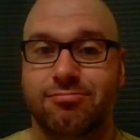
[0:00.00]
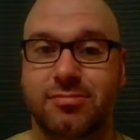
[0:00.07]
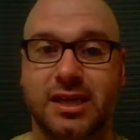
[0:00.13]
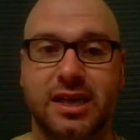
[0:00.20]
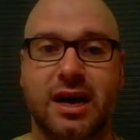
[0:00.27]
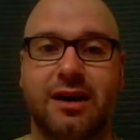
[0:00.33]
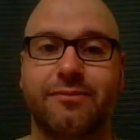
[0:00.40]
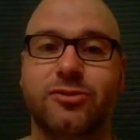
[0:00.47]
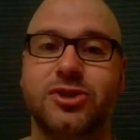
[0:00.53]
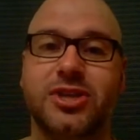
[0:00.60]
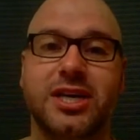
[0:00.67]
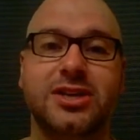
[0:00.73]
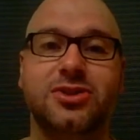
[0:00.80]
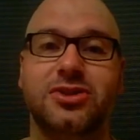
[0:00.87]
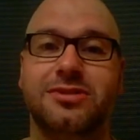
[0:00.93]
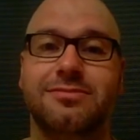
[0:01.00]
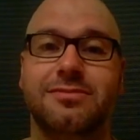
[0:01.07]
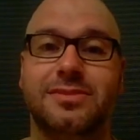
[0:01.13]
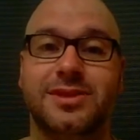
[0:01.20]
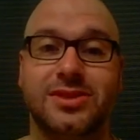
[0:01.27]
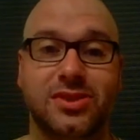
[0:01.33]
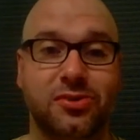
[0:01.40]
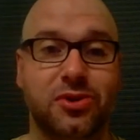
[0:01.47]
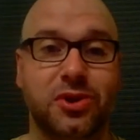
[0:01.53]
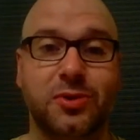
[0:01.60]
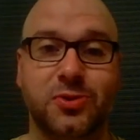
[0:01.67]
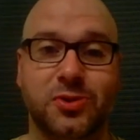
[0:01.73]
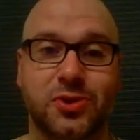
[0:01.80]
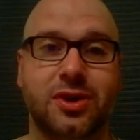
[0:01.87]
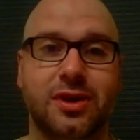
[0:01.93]
the conversation still
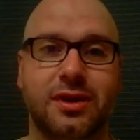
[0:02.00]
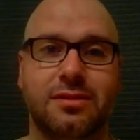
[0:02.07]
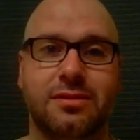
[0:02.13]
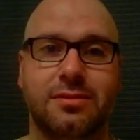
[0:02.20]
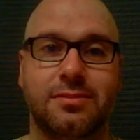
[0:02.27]
goes on.